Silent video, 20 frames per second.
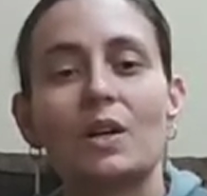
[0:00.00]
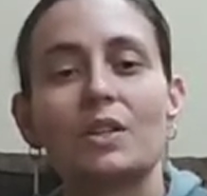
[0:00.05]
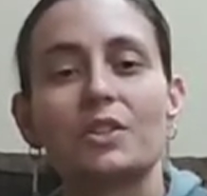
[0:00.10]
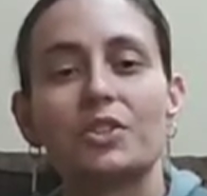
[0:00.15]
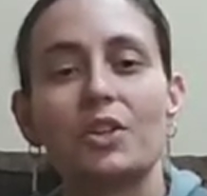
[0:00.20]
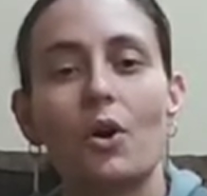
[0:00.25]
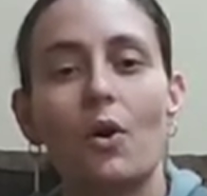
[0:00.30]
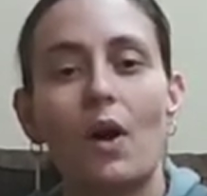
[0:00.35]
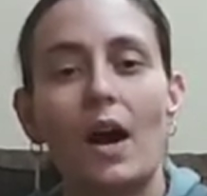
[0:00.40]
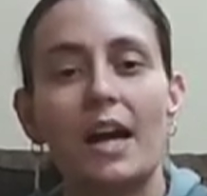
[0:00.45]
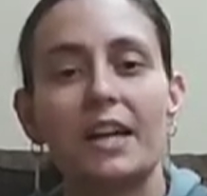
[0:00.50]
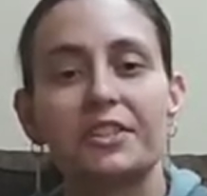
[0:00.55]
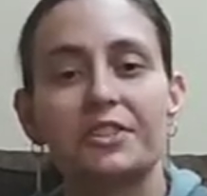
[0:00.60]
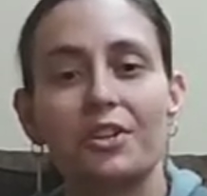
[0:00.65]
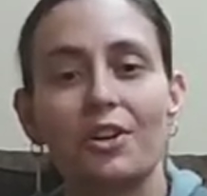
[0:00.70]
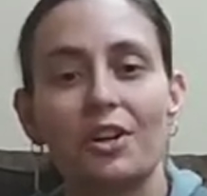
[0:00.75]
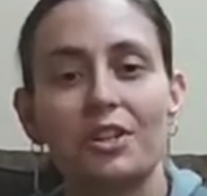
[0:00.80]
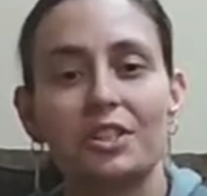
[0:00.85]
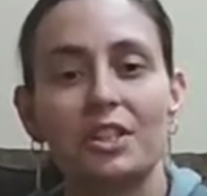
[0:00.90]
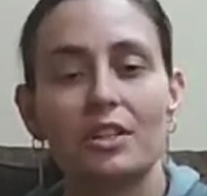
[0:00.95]
So I
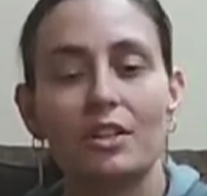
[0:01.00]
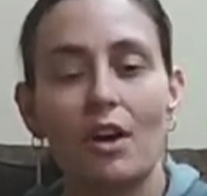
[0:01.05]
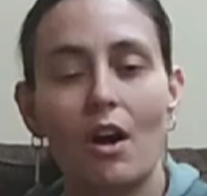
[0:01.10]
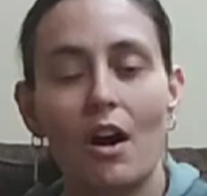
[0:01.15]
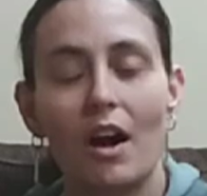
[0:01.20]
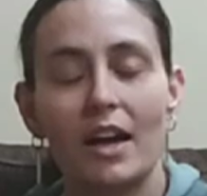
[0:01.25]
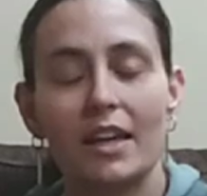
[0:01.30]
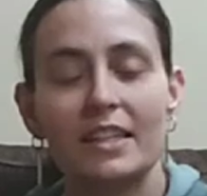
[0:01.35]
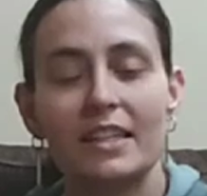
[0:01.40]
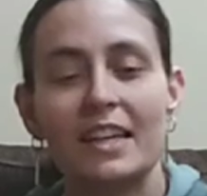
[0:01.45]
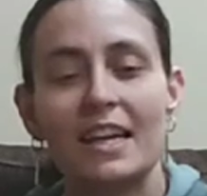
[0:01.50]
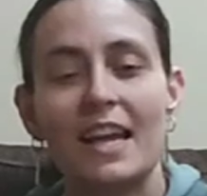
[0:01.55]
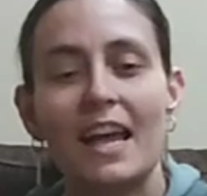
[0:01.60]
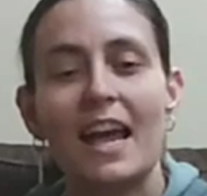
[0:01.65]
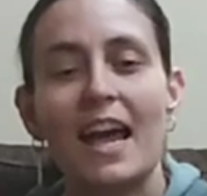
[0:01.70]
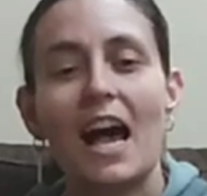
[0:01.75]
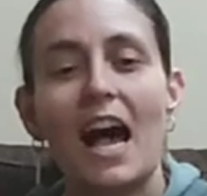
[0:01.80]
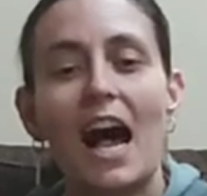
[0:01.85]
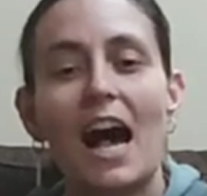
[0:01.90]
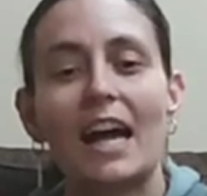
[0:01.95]
turned it on.
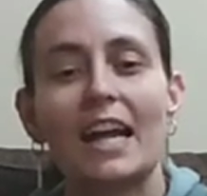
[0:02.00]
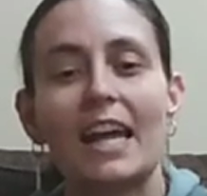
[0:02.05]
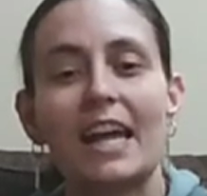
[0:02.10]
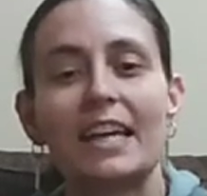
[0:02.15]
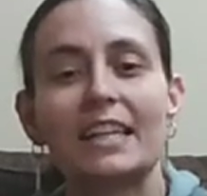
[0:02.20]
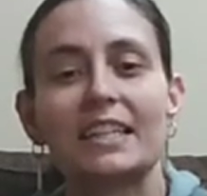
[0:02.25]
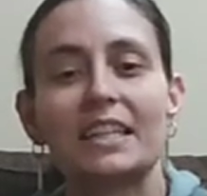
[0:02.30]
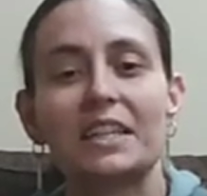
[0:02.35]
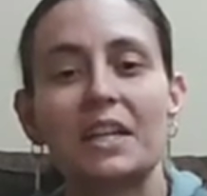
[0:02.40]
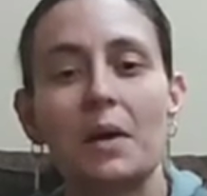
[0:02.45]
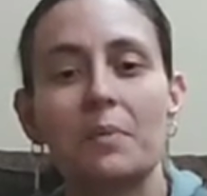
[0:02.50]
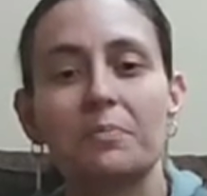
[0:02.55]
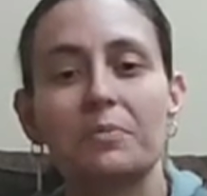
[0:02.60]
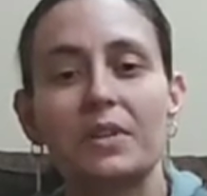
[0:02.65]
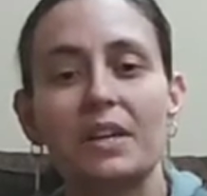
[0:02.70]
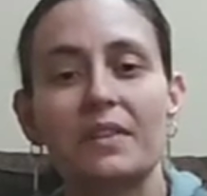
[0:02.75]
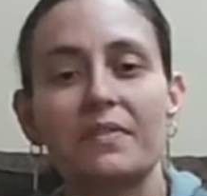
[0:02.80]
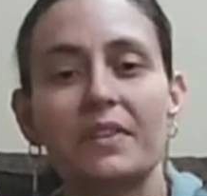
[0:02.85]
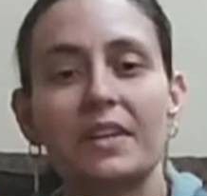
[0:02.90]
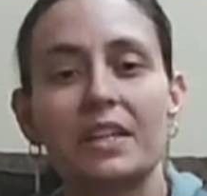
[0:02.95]
I ended up
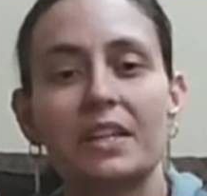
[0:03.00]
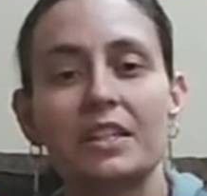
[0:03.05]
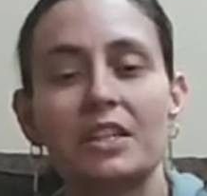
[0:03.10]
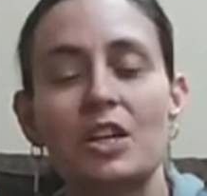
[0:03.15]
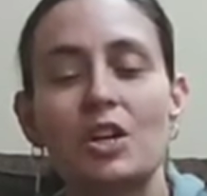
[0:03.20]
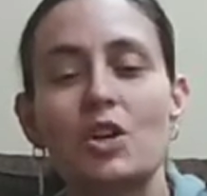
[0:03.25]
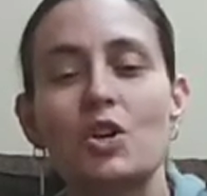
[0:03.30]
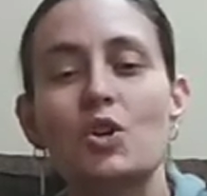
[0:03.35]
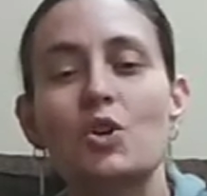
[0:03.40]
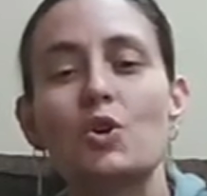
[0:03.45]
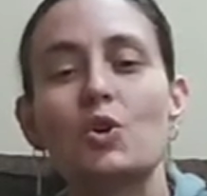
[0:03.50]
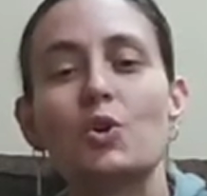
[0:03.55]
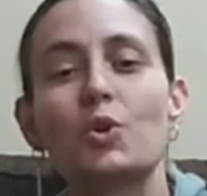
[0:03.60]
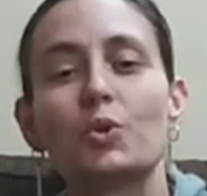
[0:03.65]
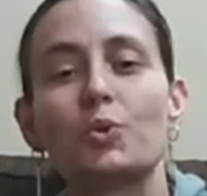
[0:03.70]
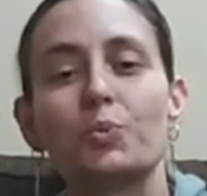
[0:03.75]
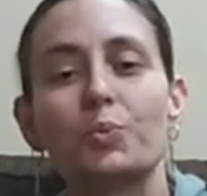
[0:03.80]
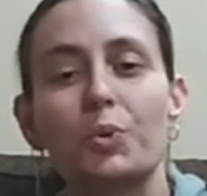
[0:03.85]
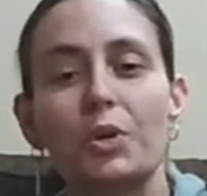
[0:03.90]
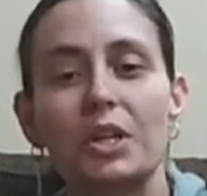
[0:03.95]
giving
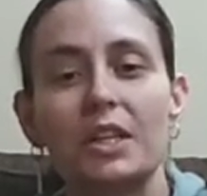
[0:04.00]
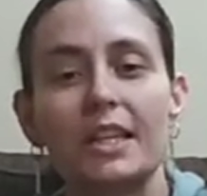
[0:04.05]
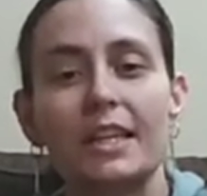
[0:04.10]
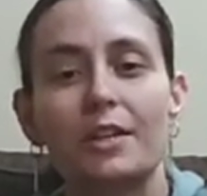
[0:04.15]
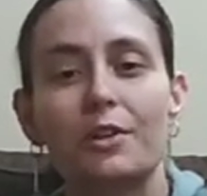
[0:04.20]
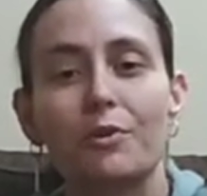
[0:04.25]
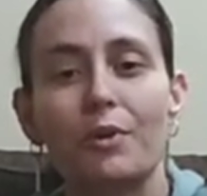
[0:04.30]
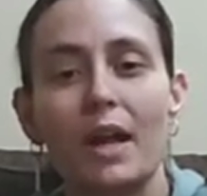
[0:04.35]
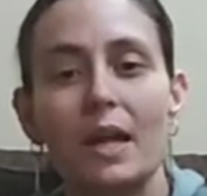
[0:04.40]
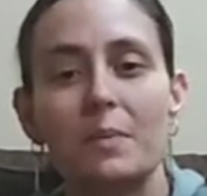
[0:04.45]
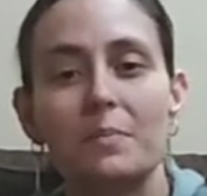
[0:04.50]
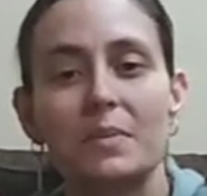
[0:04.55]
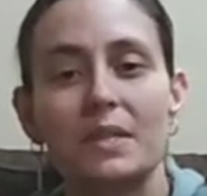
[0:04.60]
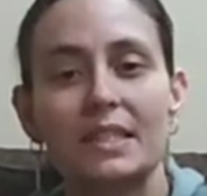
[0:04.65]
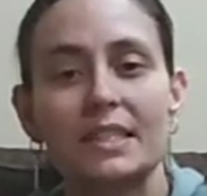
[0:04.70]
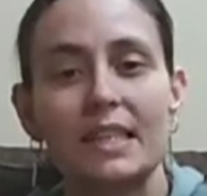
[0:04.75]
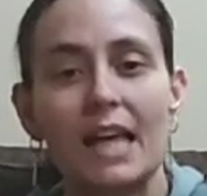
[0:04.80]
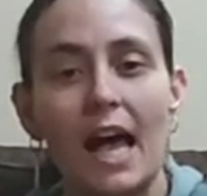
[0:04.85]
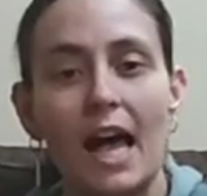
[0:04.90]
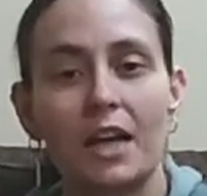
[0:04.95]
really great
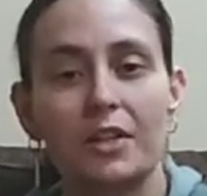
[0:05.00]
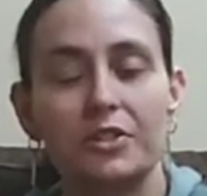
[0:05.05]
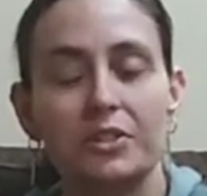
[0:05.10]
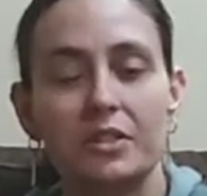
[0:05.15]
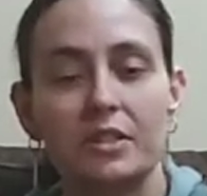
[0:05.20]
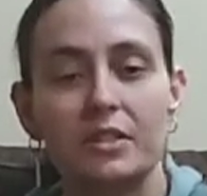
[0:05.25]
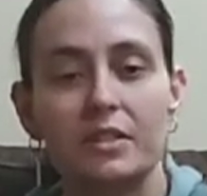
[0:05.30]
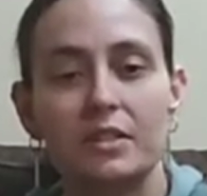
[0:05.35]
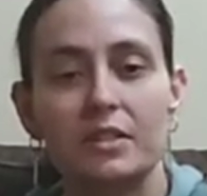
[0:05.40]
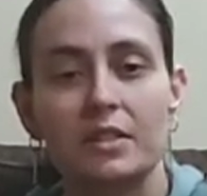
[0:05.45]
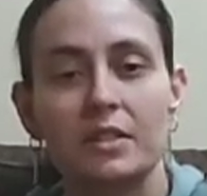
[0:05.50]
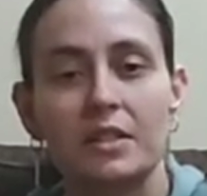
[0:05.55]
massages.